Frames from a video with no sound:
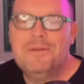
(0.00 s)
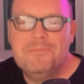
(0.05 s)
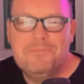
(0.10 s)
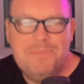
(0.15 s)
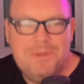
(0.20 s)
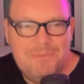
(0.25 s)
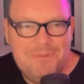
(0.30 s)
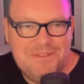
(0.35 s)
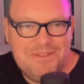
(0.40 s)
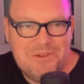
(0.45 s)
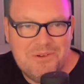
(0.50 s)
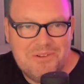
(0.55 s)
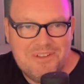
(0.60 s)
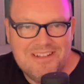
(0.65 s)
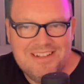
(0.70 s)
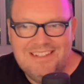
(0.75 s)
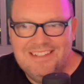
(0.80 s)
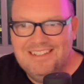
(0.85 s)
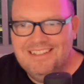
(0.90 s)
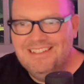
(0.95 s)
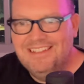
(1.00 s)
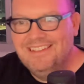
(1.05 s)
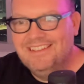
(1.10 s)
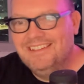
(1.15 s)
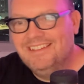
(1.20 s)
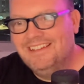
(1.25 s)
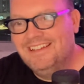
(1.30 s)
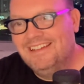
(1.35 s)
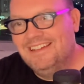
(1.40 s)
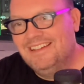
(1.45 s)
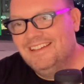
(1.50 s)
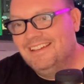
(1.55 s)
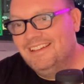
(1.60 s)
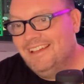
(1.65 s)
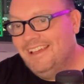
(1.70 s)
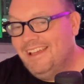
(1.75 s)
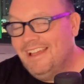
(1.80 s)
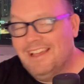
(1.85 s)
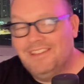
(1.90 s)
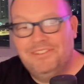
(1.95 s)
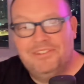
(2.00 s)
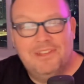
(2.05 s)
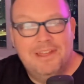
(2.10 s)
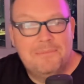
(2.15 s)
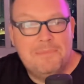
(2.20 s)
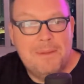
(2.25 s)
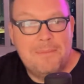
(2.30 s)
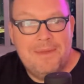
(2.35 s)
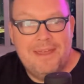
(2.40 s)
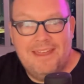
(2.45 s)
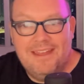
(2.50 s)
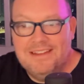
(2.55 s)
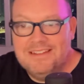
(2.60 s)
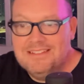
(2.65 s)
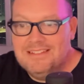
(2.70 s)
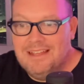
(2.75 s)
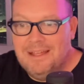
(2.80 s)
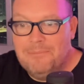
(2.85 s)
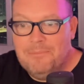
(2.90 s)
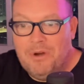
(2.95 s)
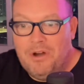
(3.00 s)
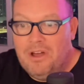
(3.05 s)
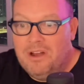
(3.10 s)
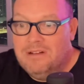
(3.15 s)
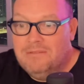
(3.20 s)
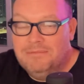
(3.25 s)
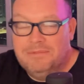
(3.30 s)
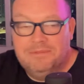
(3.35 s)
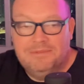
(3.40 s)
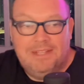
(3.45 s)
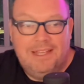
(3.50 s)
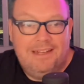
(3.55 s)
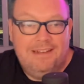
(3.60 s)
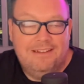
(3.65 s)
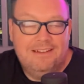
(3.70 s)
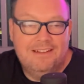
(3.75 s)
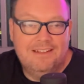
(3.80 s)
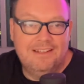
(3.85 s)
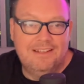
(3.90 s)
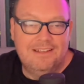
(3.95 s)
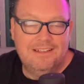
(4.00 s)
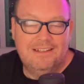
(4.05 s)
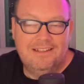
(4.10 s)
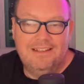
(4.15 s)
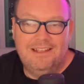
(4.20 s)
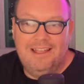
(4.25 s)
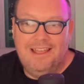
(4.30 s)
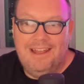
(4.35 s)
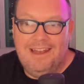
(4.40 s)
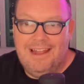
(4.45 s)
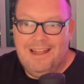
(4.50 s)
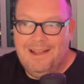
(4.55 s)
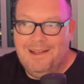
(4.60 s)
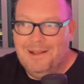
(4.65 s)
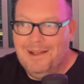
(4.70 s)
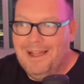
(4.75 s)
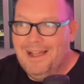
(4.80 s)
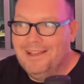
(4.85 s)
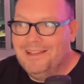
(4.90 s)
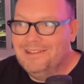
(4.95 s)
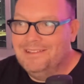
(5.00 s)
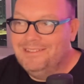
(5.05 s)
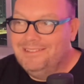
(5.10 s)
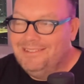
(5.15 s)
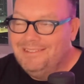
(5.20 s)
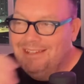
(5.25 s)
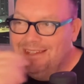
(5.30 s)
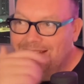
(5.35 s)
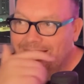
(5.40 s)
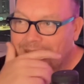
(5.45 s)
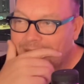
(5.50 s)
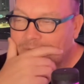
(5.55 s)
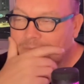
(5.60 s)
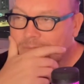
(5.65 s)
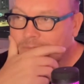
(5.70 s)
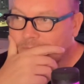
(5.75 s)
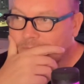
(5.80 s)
PP token. Hey, I still have my bags. I bought them, and I could see